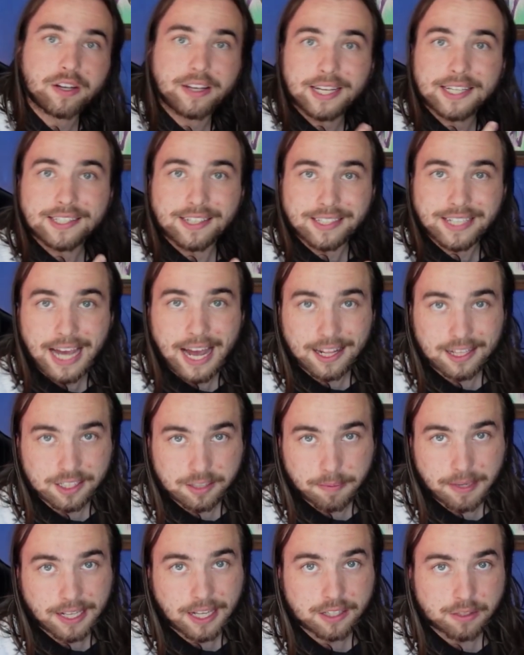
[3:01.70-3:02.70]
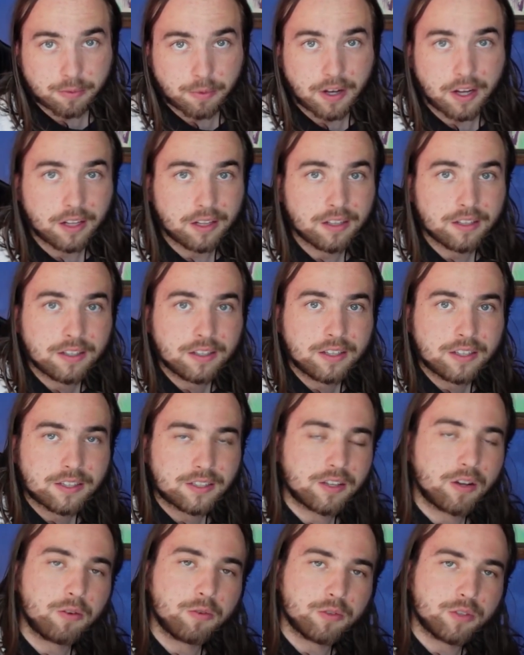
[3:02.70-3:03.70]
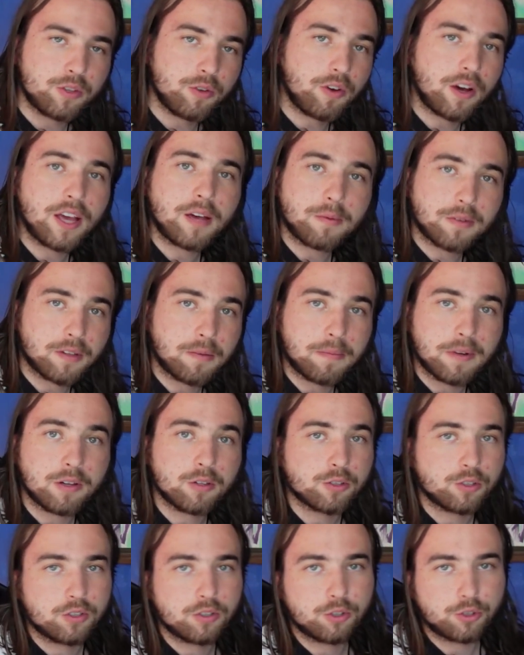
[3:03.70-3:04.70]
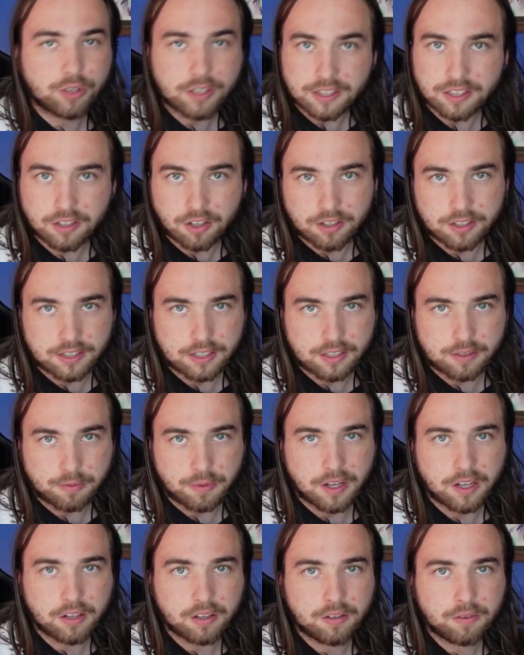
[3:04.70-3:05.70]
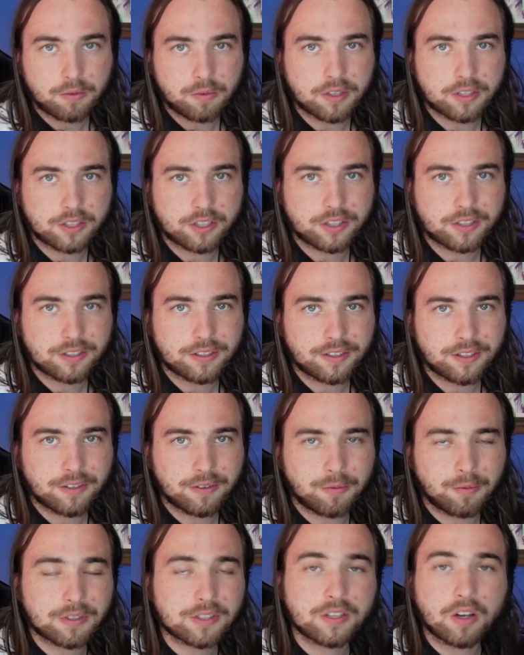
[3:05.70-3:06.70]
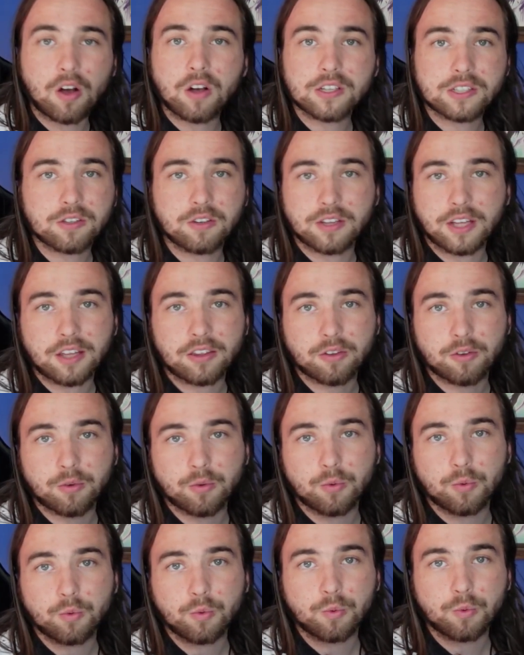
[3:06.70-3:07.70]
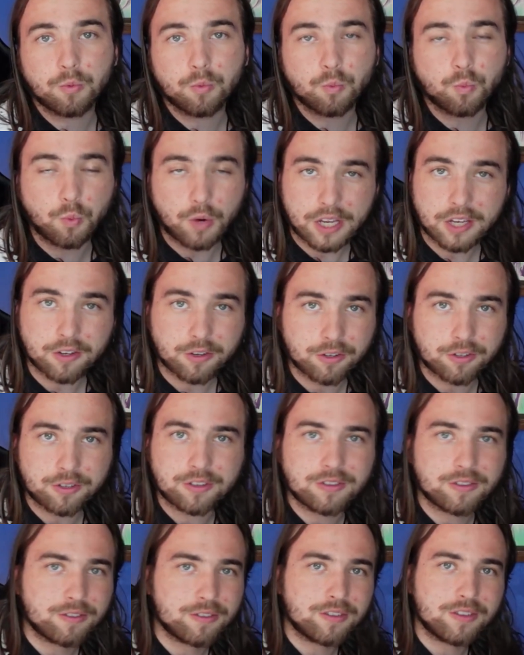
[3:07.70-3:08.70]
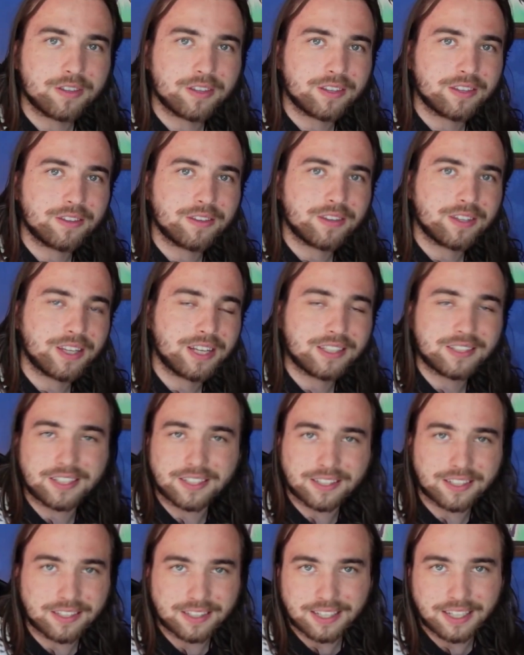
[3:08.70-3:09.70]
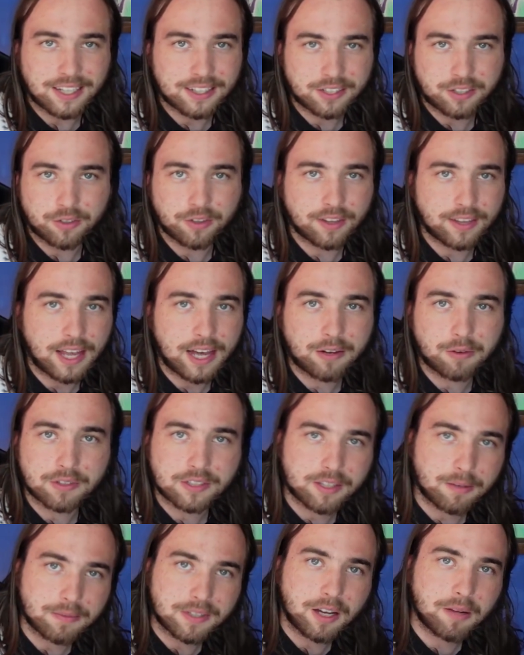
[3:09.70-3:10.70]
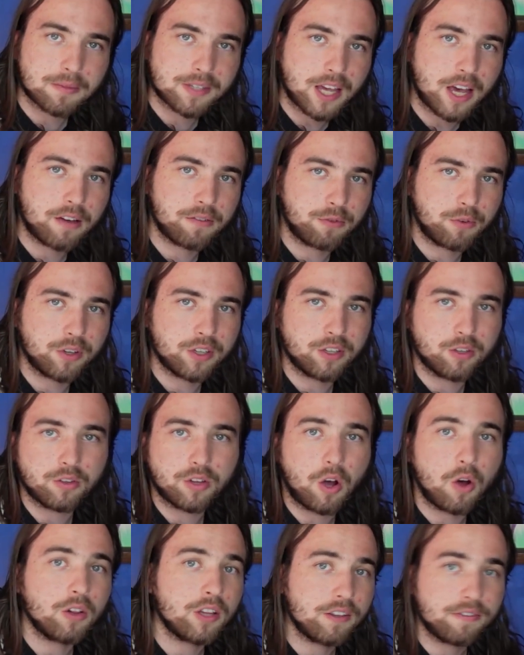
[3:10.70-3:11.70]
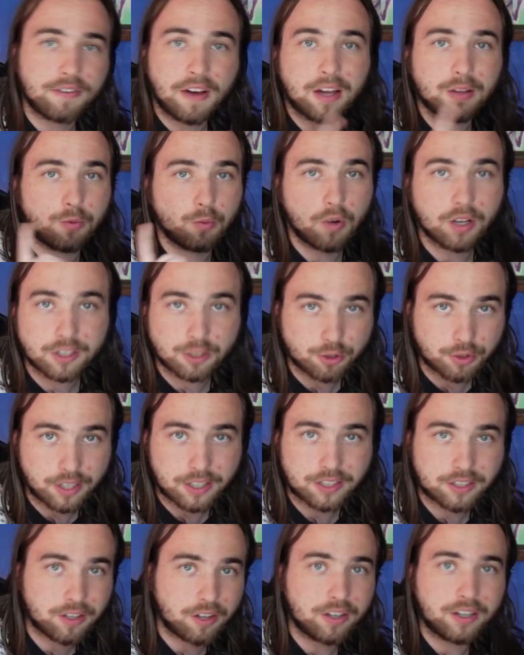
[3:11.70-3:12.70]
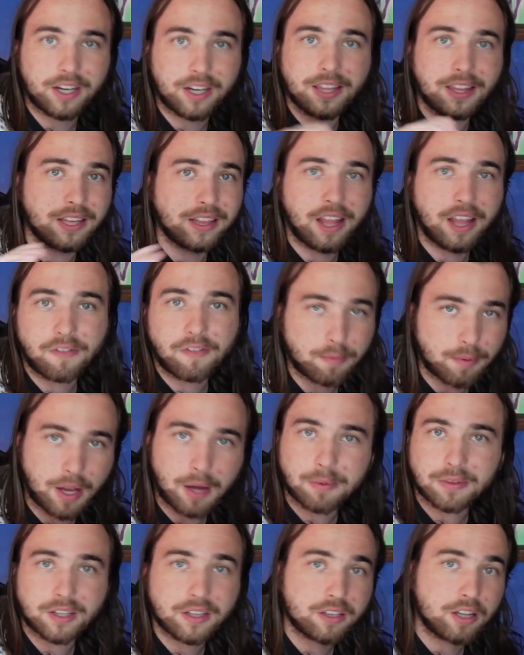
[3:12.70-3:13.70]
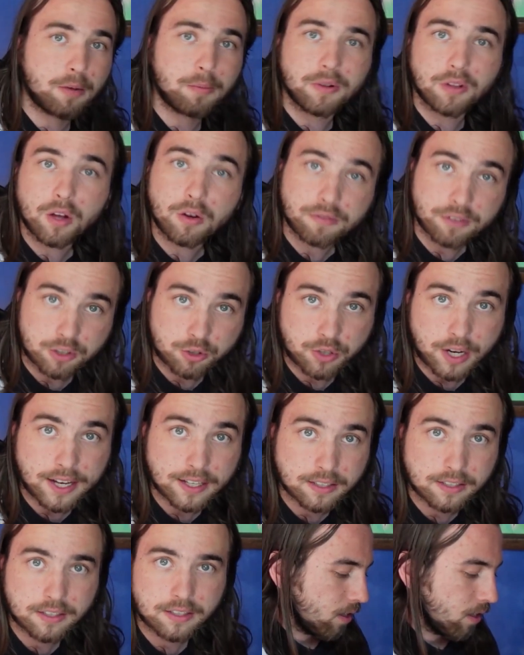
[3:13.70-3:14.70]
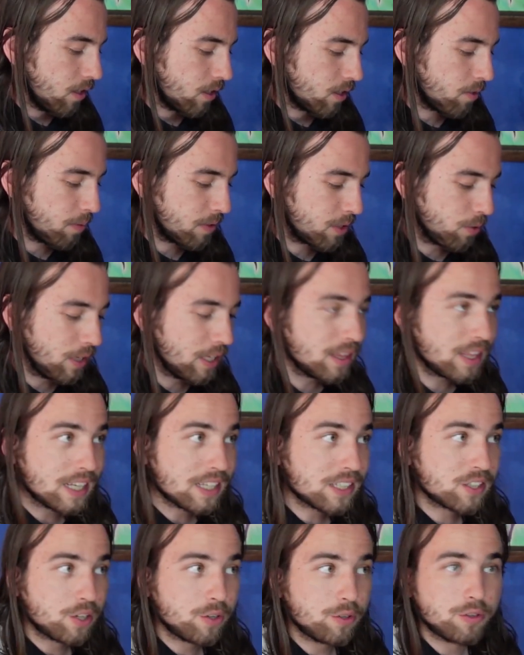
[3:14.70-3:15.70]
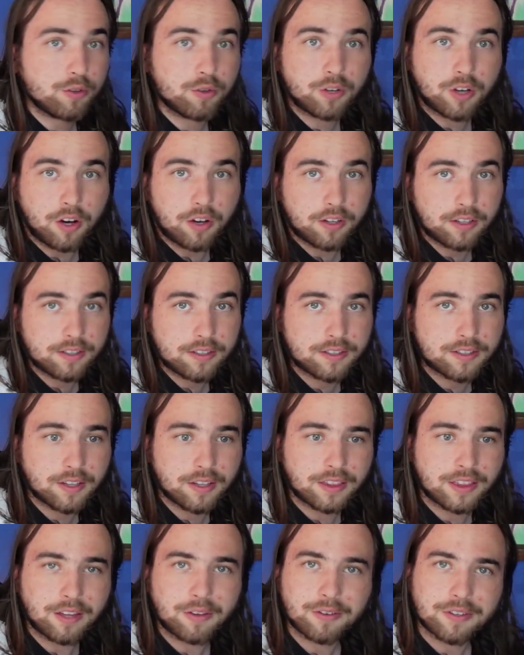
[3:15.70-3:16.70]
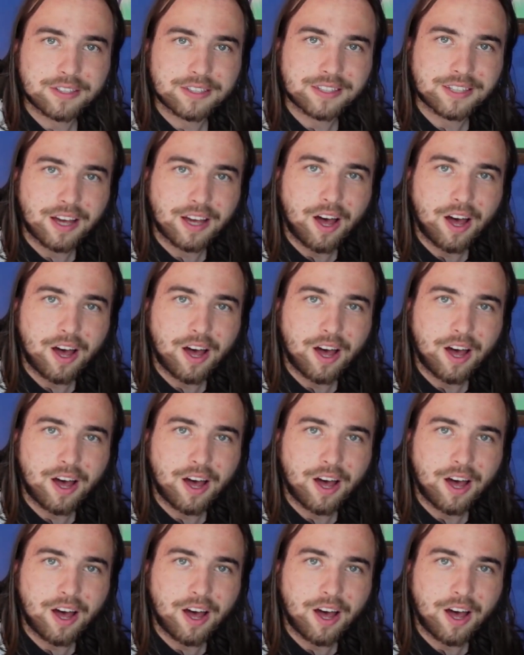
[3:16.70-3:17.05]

is a talisman as well, so you are able to mill Trickstars as well, which was also another weird consistency issue the deck would sometimes have, where you'd only find one Trickstar and then never be able to double Overdress. So between these two new cards, there is